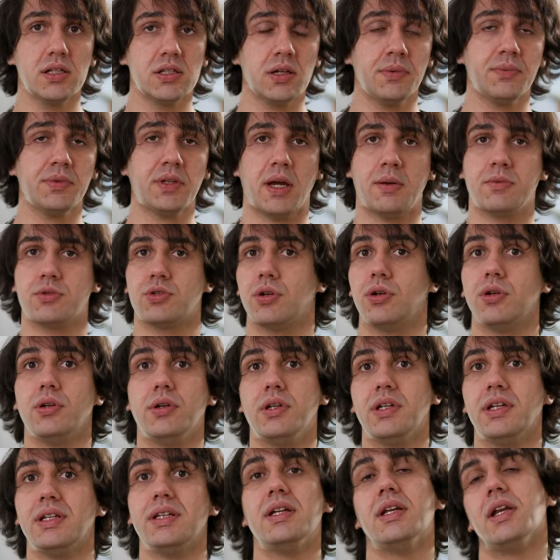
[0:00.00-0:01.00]
Sometimes all
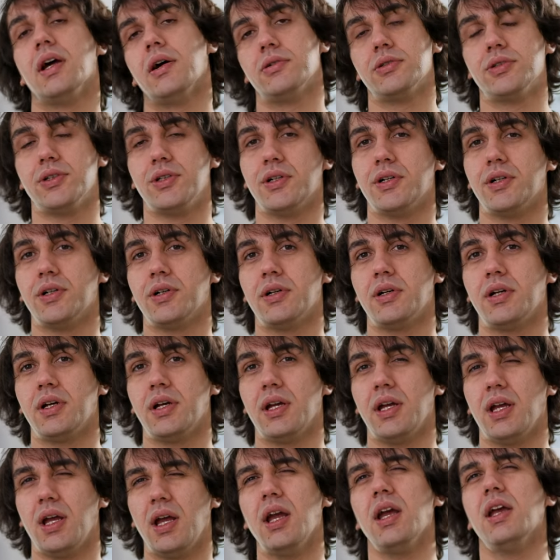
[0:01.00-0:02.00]
you need in audio
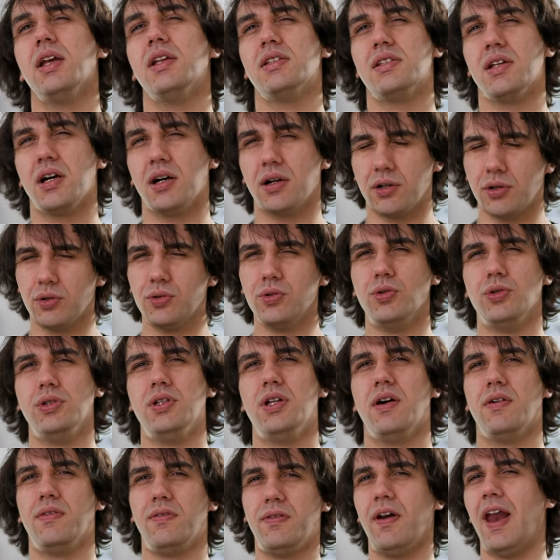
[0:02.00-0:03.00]
is a
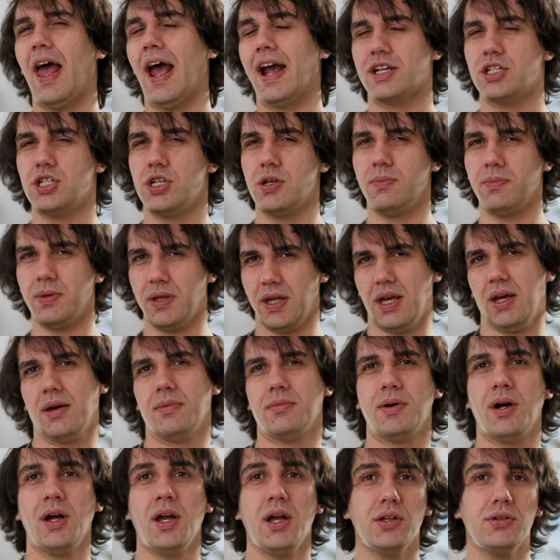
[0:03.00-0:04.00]
good flagship
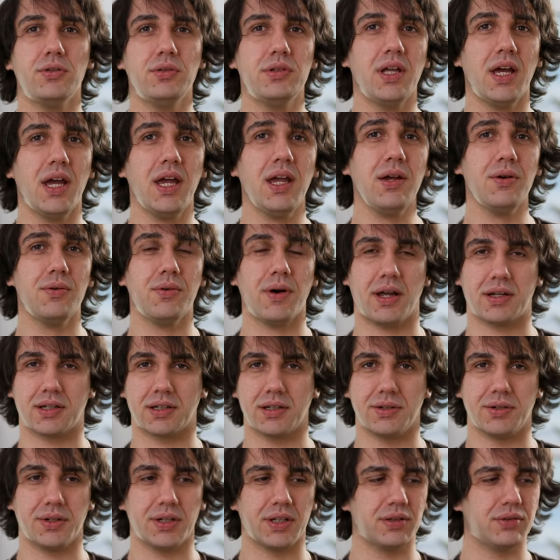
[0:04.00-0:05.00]
EM. Today we're
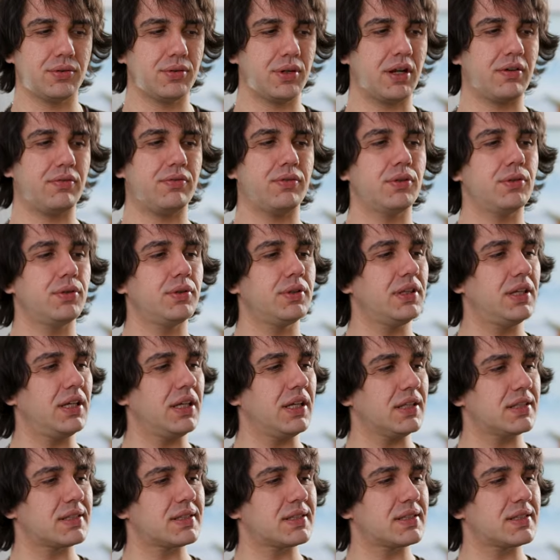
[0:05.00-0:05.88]
going to review the